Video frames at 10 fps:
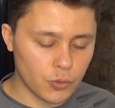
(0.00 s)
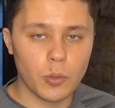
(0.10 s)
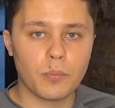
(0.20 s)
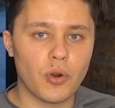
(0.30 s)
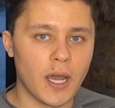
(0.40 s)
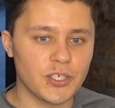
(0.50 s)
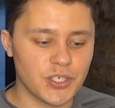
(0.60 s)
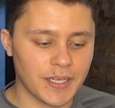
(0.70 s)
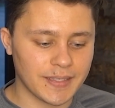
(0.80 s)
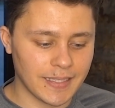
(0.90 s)
cool
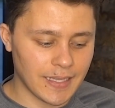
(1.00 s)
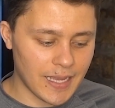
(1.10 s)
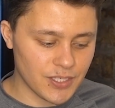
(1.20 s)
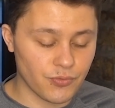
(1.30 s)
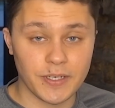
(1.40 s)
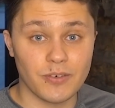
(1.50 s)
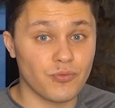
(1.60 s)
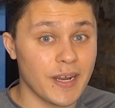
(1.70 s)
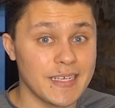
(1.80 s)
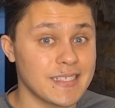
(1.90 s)
project that has already
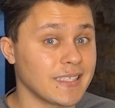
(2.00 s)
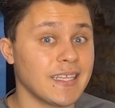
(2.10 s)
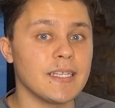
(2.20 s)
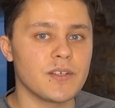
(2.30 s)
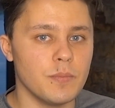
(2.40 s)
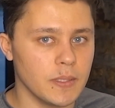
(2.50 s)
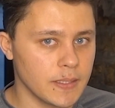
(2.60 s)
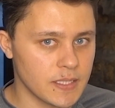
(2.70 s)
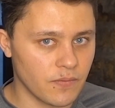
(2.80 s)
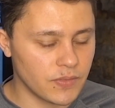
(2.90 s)
raised like tens of
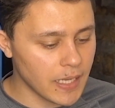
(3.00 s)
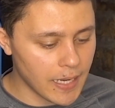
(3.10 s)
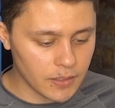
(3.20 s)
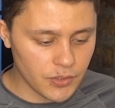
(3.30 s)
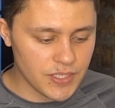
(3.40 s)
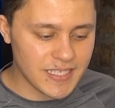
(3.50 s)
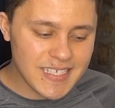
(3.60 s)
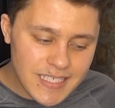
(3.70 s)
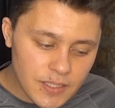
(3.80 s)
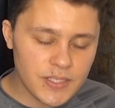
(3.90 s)
millions of dollars. It
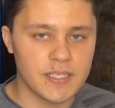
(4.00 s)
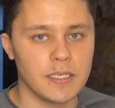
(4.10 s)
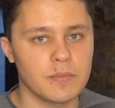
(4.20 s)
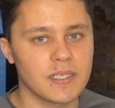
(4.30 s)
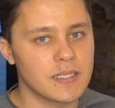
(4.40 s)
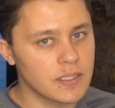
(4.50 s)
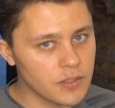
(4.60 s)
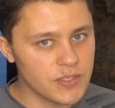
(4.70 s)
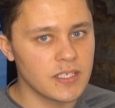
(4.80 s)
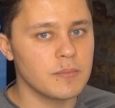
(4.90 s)
still seems, it
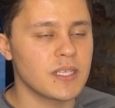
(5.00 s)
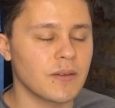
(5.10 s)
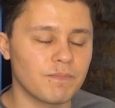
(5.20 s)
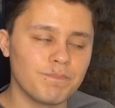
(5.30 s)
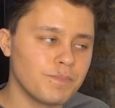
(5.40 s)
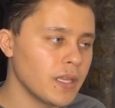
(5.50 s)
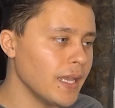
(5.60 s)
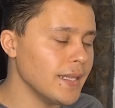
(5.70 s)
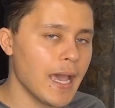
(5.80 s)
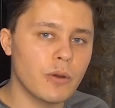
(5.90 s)
still seems that if
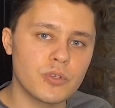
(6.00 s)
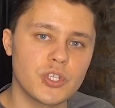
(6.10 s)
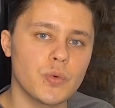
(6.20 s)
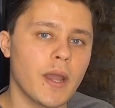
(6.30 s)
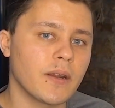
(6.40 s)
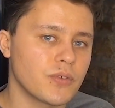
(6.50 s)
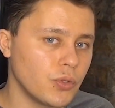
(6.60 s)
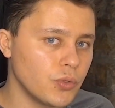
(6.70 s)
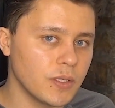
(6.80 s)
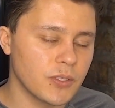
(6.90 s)
an hour, two hours
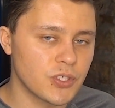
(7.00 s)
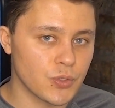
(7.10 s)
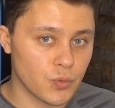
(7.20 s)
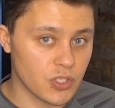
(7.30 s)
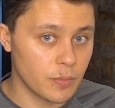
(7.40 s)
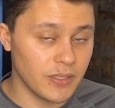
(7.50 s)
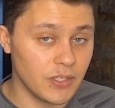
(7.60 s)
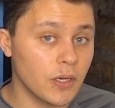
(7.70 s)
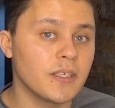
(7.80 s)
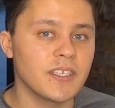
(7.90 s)
of due diligence was to be
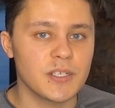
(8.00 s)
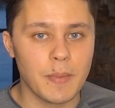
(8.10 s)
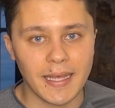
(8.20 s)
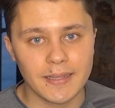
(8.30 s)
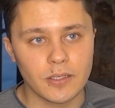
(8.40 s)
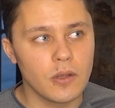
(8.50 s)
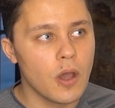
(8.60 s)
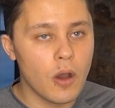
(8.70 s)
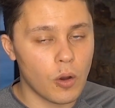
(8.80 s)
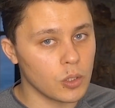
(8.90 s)
done on this matter,
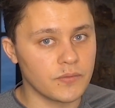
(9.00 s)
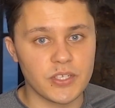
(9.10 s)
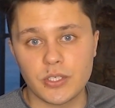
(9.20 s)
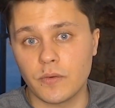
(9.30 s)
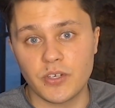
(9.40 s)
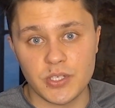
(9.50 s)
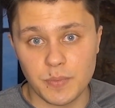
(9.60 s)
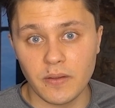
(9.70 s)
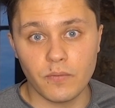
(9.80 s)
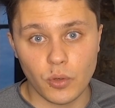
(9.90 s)
all of this could have just
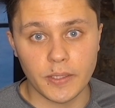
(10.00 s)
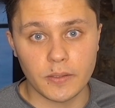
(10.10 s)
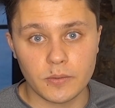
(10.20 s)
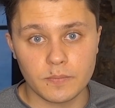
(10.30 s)
been avoided.